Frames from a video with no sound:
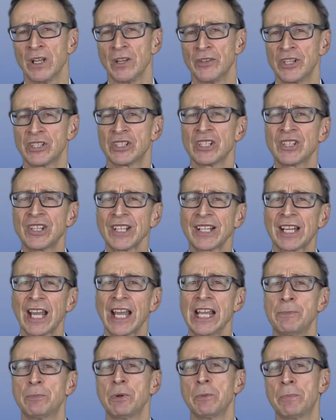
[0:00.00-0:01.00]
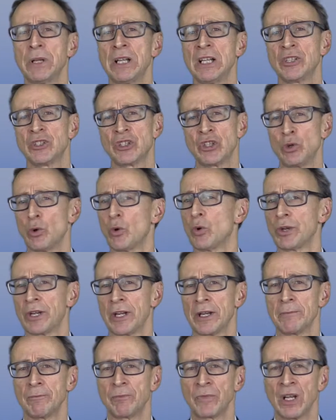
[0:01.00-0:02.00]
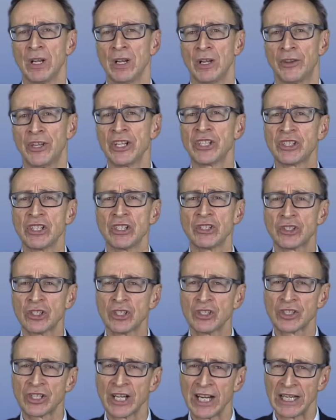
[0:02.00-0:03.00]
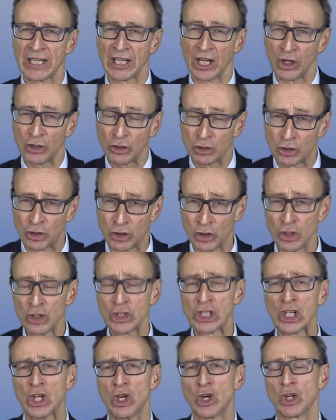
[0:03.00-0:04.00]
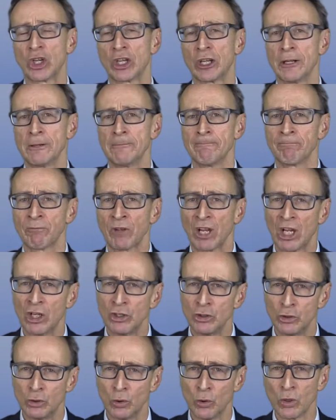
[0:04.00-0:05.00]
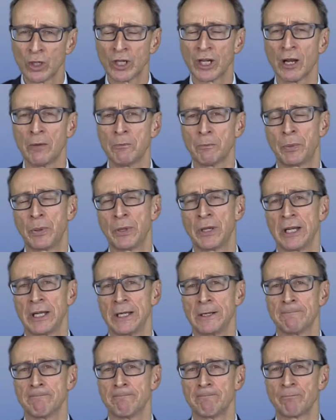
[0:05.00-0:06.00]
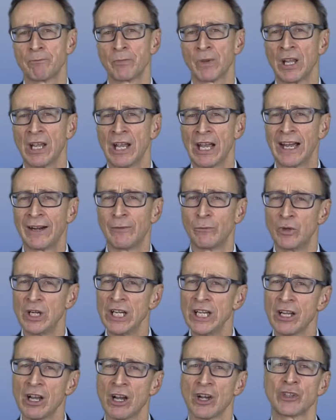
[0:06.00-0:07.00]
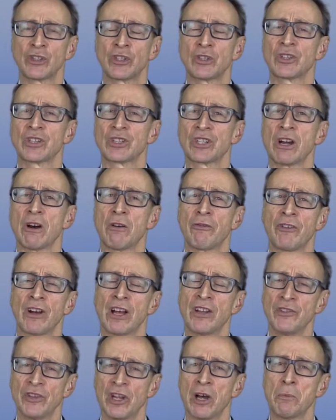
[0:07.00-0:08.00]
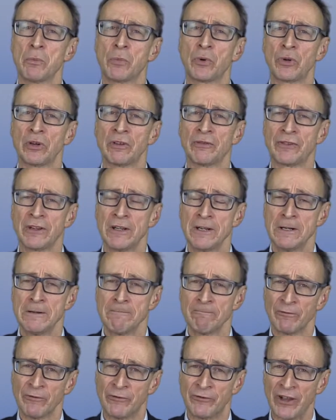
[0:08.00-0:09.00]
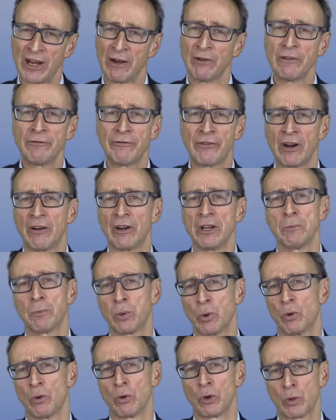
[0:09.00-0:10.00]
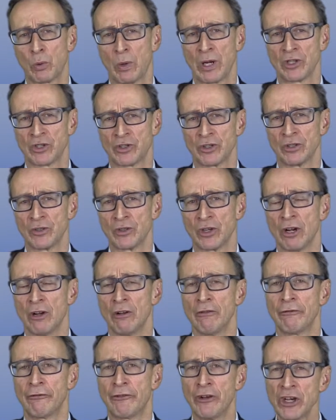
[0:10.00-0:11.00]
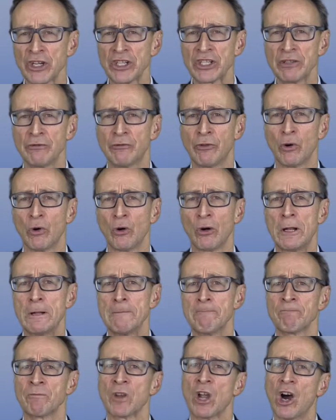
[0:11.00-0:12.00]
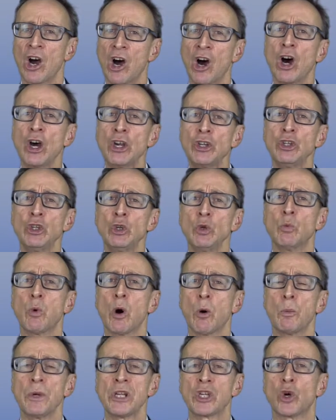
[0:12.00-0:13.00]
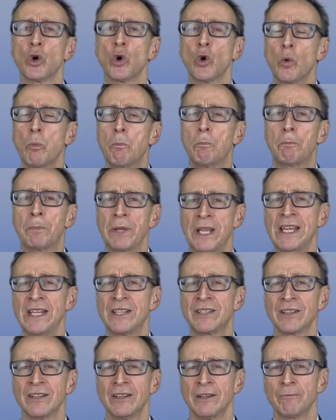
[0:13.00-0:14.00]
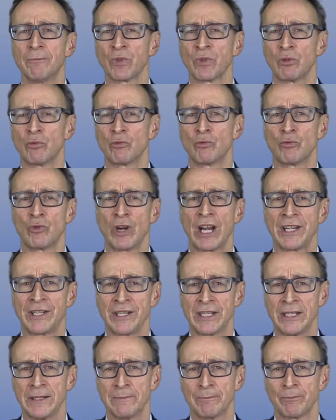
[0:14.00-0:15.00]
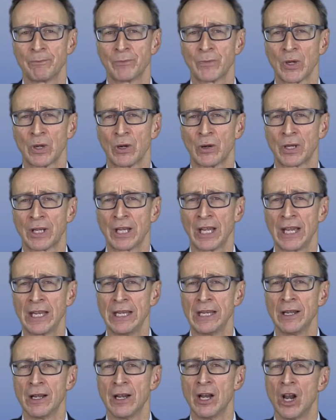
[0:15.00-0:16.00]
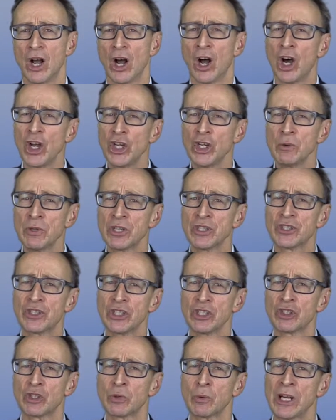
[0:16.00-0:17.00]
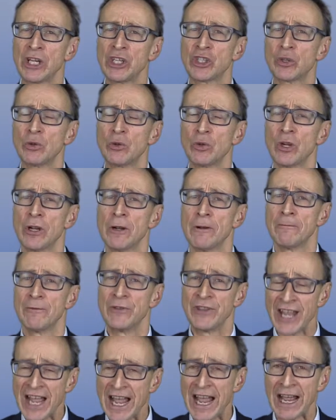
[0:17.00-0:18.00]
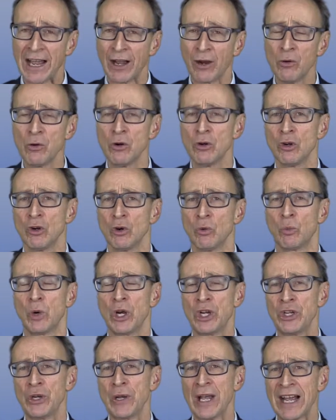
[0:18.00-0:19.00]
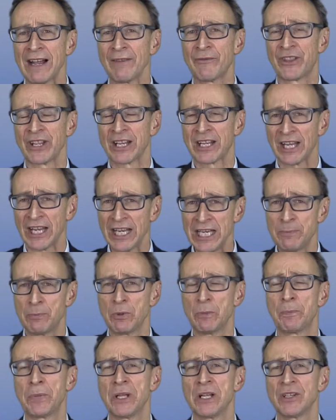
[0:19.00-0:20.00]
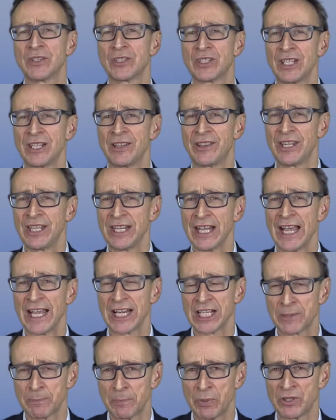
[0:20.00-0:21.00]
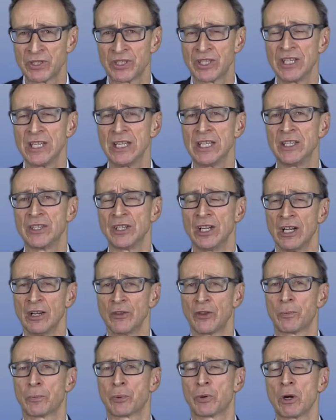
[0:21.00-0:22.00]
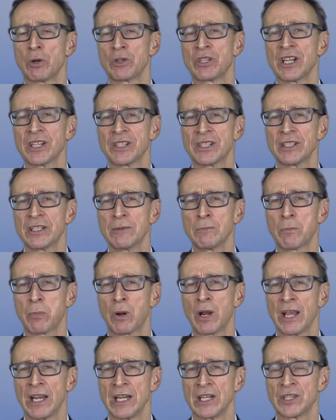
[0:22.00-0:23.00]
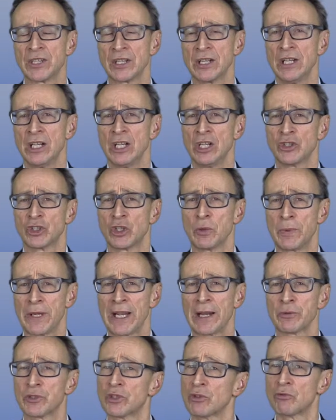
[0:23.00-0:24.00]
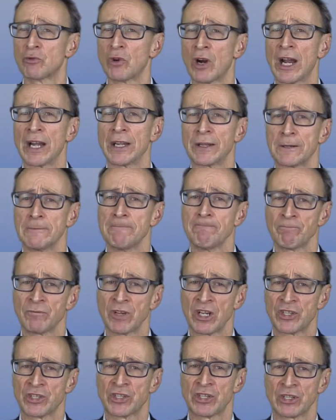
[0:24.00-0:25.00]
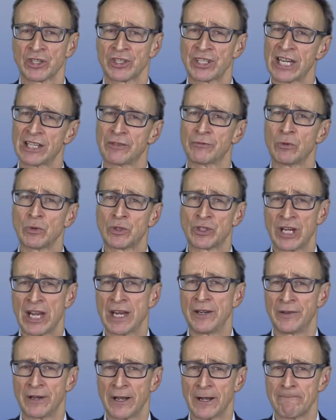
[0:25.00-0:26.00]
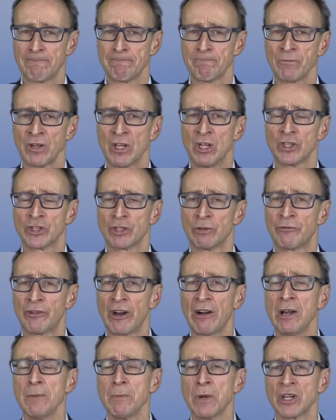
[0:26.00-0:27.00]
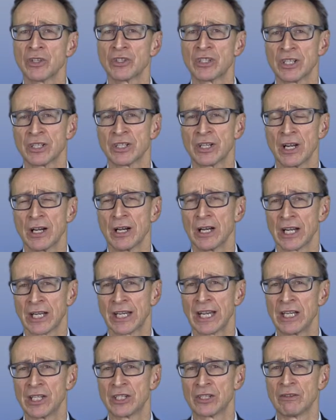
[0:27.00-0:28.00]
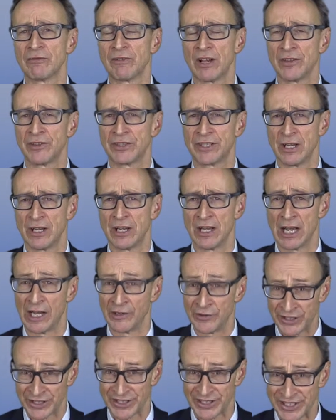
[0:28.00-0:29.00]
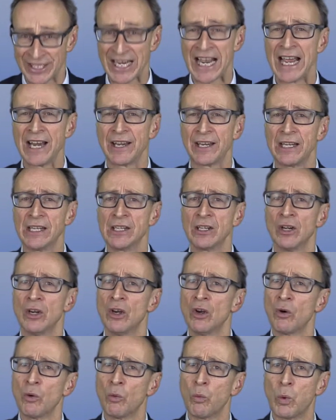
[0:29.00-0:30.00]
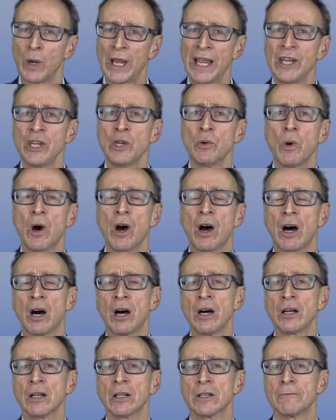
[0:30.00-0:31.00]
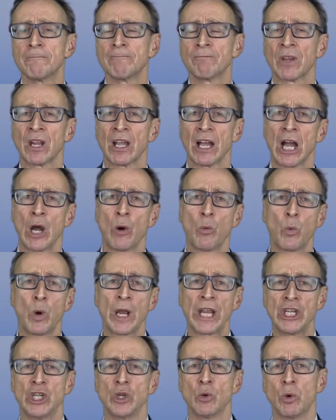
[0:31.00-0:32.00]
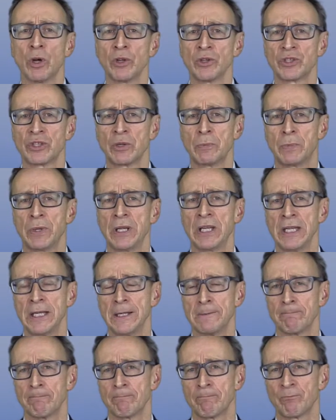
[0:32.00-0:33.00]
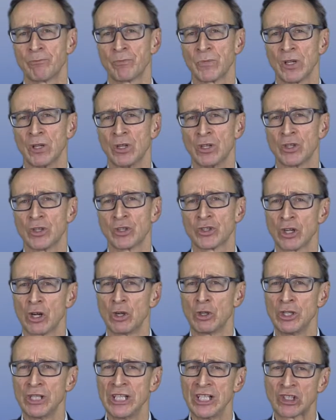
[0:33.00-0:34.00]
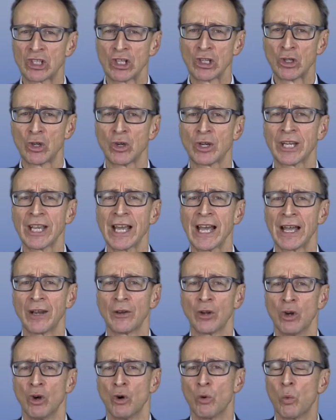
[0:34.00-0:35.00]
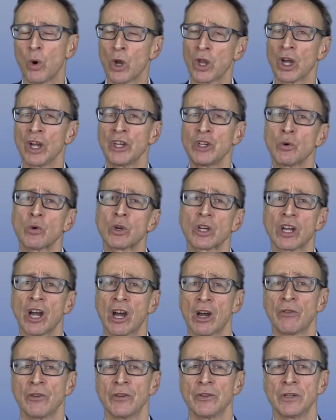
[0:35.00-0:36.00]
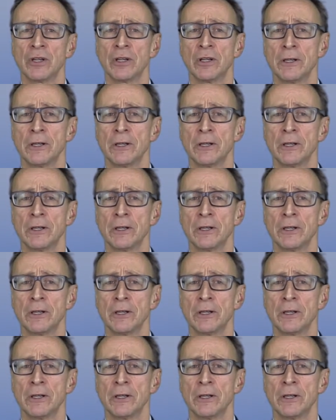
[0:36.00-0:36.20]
this is the capability audit. This is to take a good look at your company and really ask yourself a number of very, very important questions. First of all, are you what we call bid ready? Okay? Are you at the situation now where you have the capability, the expertise, the processes in place to be able to write a successful tender? So very much it's a case of understanding where you are and where you want to be. So you need to look at what are your current